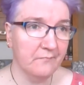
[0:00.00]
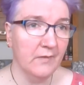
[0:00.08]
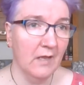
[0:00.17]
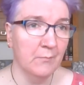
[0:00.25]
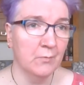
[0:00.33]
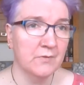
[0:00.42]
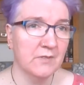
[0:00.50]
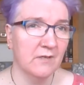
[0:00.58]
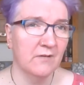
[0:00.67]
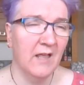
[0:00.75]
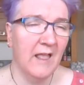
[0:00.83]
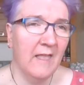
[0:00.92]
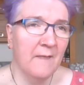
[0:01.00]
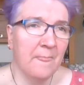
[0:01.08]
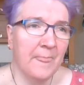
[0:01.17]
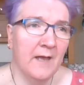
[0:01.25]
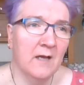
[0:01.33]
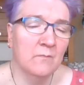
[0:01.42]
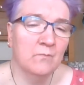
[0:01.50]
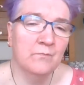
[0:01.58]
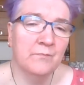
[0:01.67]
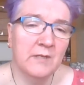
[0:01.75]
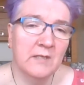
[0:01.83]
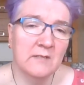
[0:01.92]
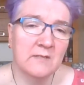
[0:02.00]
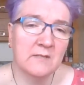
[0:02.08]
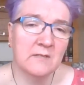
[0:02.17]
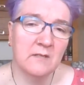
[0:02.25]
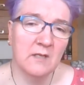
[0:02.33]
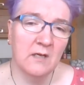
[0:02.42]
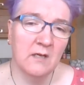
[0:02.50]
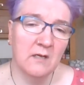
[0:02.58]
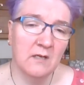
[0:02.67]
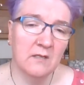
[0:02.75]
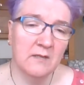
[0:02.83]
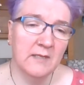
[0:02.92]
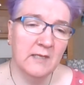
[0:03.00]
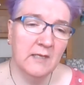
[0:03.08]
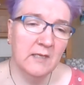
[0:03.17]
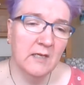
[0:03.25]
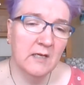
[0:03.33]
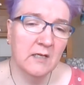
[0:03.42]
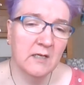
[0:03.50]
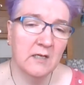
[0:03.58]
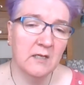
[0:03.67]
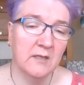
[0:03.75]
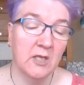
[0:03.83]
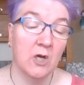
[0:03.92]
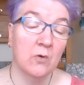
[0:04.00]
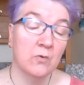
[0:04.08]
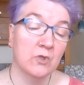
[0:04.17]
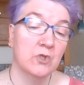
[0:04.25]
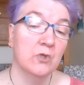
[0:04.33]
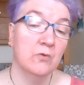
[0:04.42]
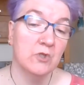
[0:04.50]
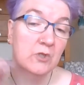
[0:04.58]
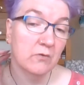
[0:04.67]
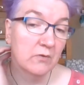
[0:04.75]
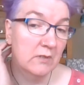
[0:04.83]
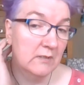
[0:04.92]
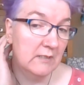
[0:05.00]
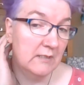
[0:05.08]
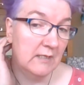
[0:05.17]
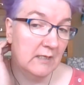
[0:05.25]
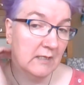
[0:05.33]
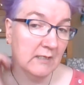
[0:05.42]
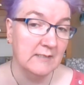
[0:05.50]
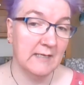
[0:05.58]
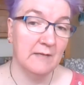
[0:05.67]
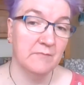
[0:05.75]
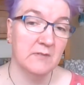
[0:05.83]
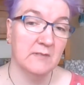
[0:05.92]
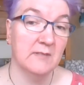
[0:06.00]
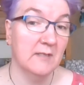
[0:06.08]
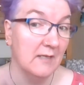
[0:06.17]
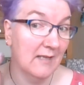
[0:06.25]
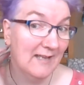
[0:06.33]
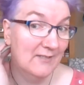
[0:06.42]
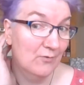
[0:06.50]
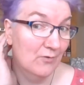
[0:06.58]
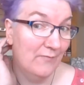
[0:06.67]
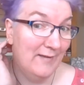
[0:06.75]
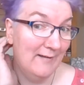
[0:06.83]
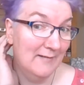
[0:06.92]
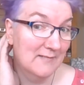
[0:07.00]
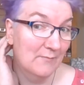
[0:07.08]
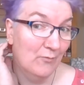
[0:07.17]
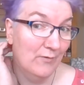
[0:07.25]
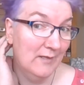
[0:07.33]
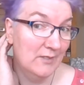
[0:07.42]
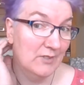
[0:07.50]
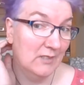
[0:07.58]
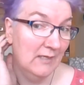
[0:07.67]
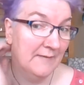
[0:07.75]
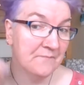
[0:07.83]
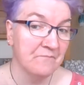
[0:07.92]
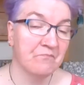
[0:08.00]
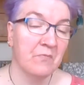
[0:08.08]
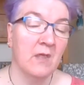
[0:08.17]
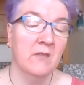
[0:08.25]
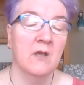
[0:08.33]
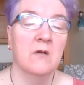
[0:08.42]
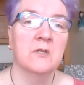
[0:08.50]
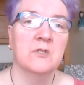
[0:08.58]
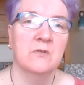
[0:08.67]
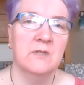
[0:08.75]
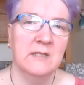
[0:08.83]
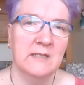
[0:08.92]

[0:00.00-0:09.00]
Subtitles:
I'm also because the older two children did their exams this year. Talk of head lice and already itching. The older two did